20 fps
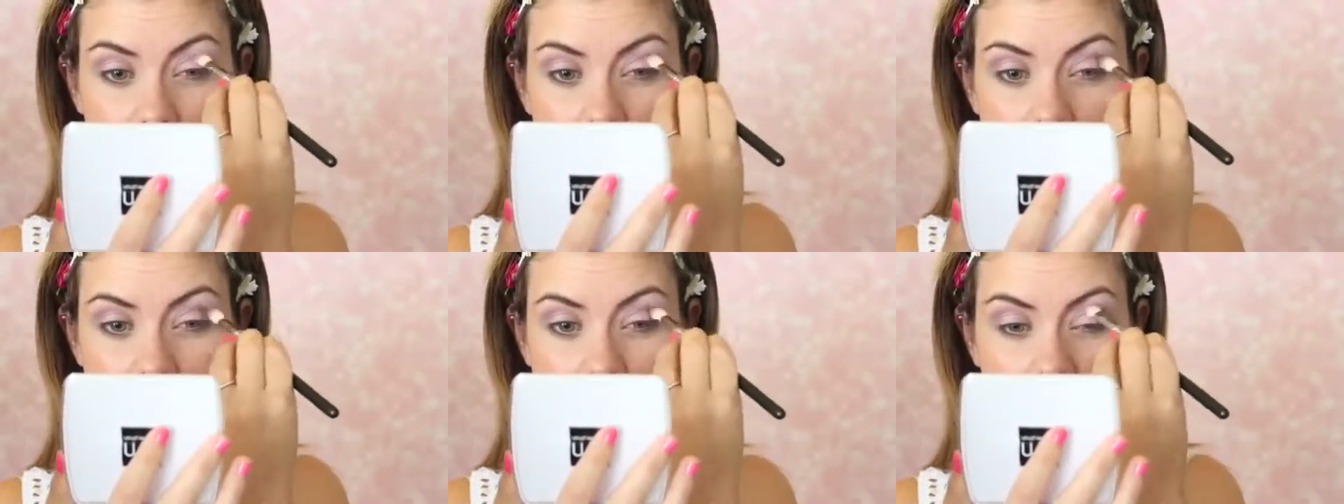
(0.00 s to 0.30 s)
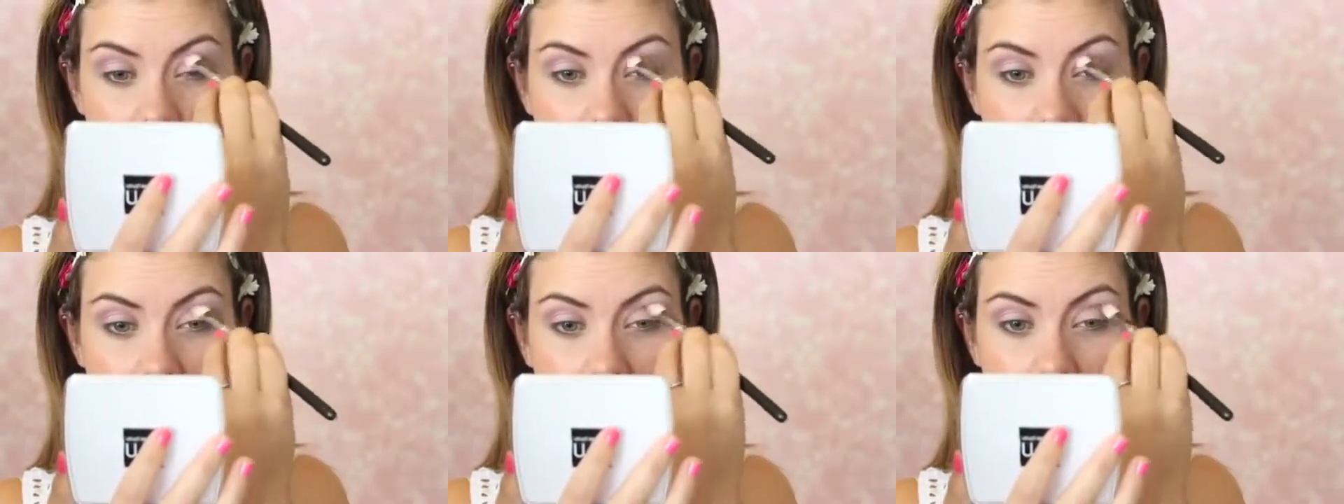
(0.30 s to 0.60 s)

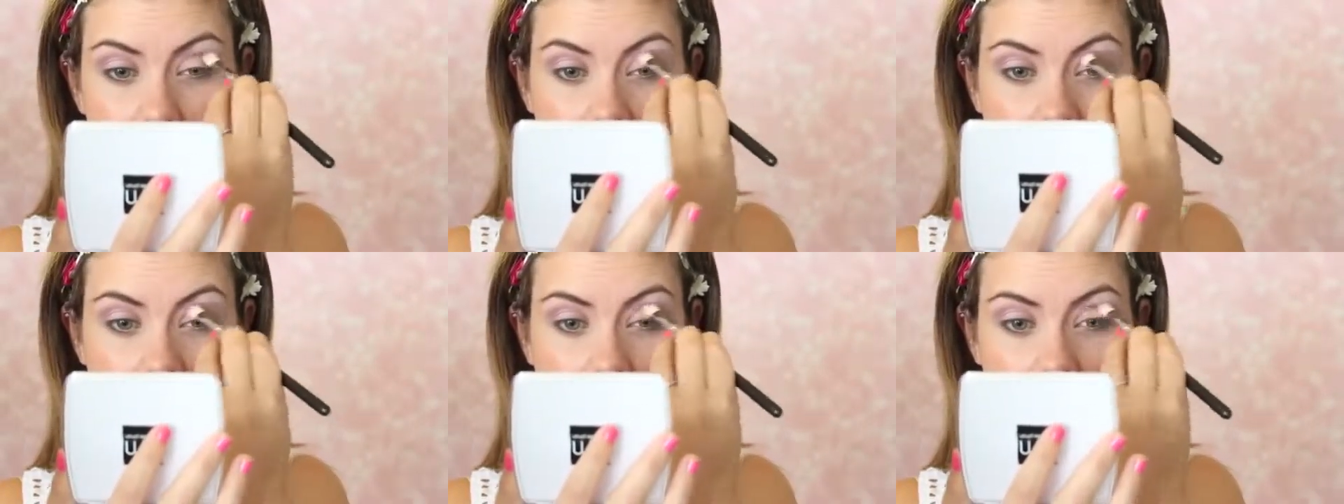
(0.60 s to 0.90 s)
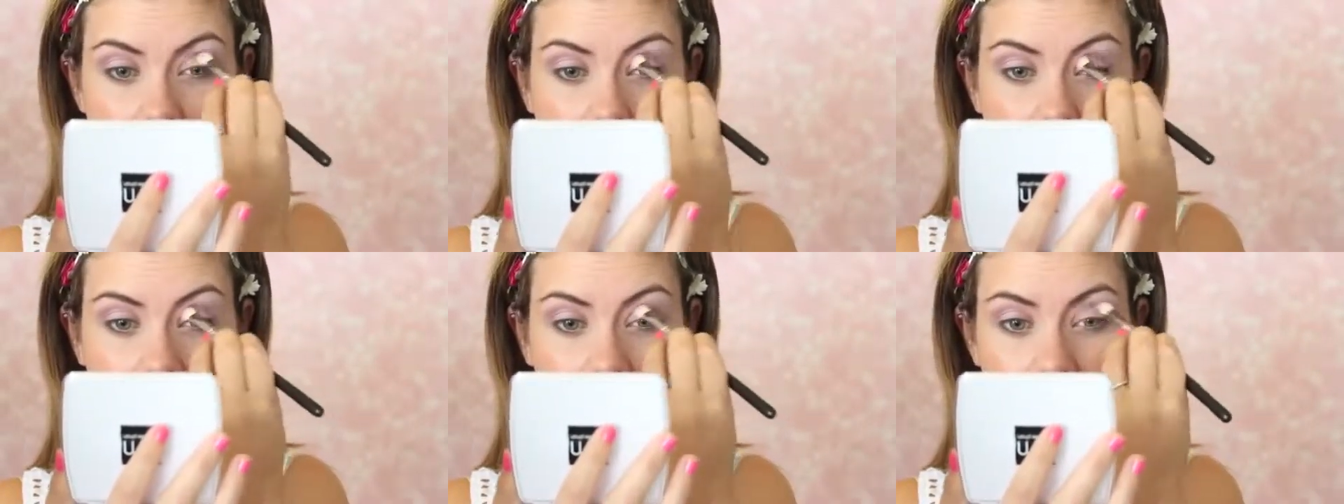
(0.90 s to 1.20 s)
Kind of
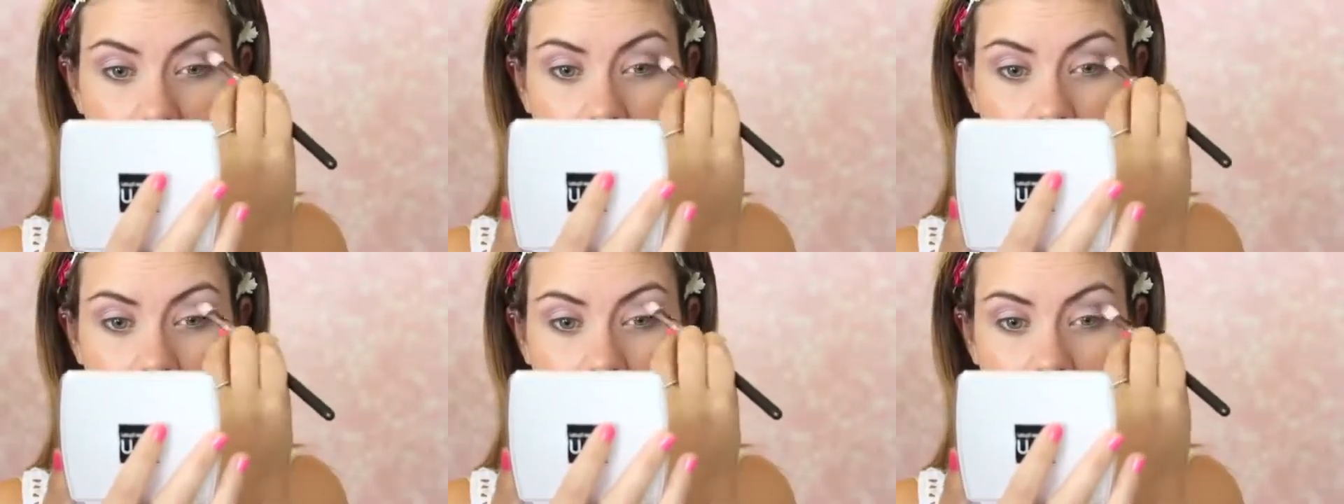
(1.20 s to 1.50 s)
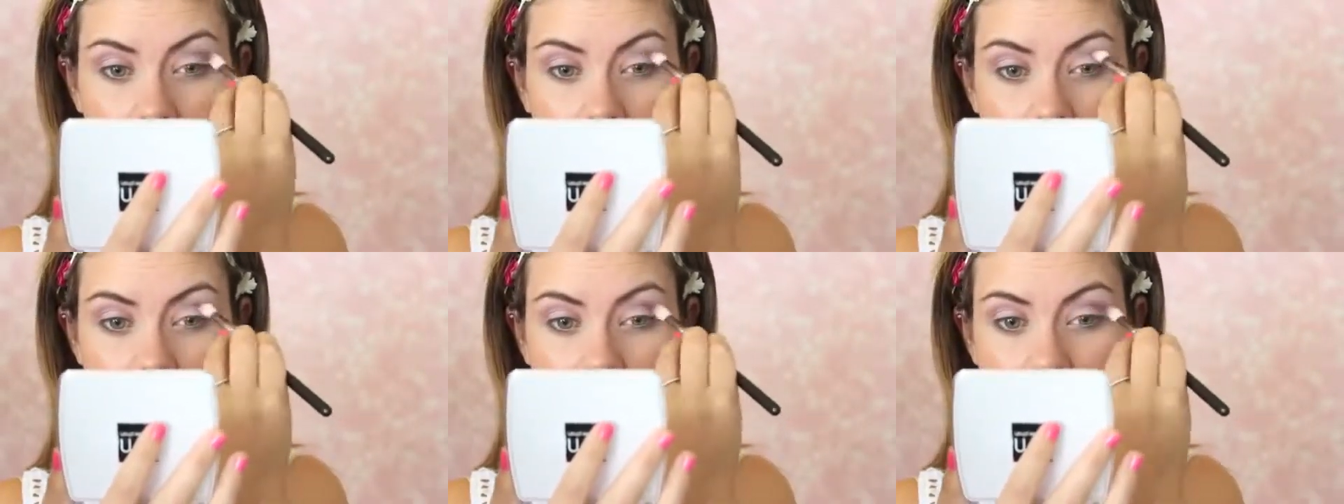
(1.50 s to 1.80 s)
neutralize
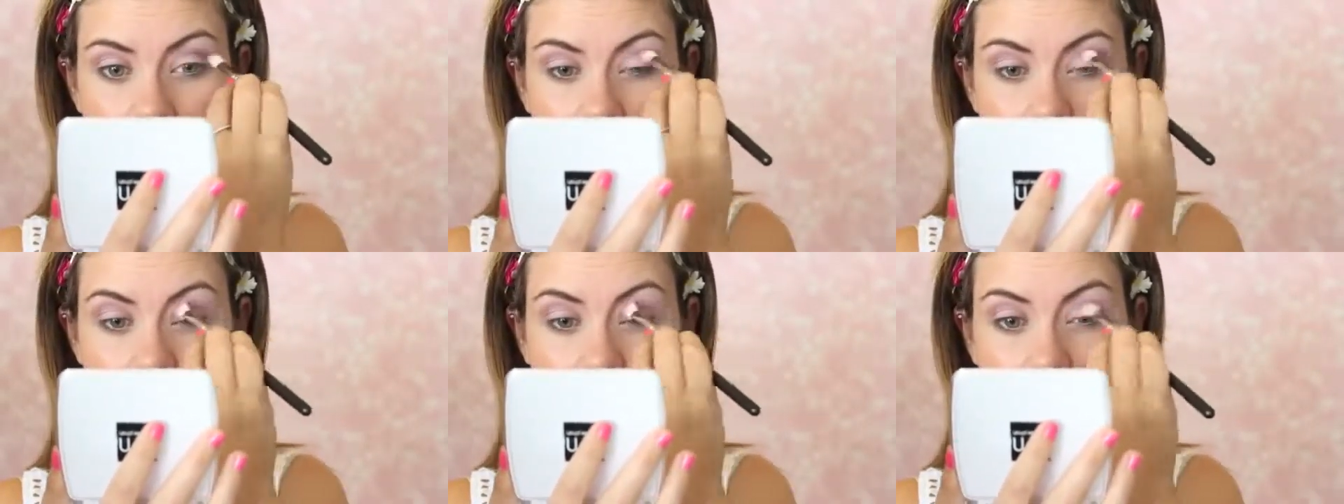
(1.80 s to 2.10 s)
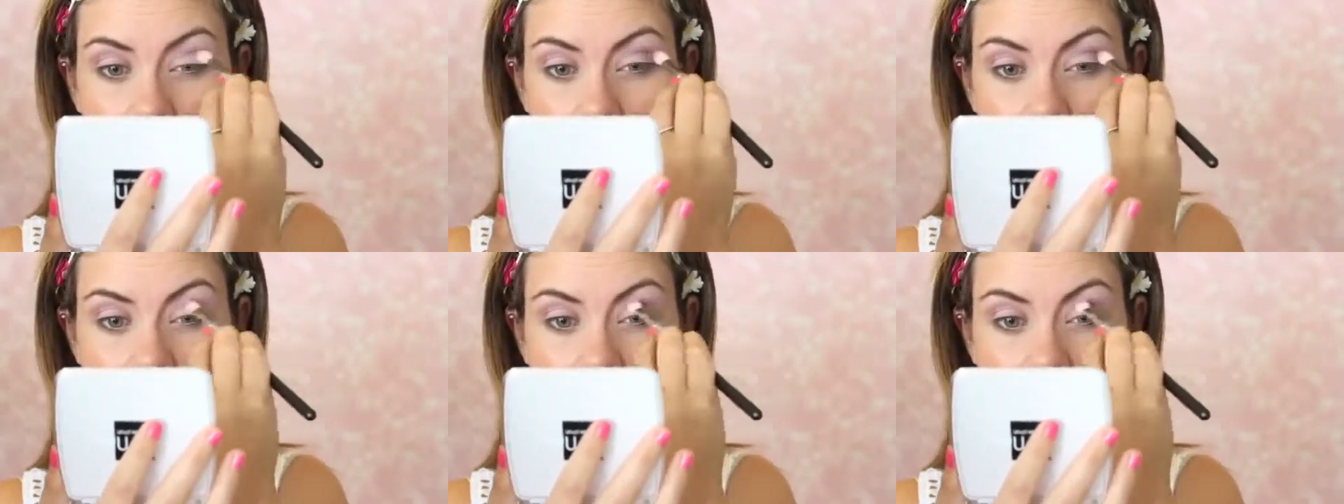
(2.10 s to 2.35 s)
it also.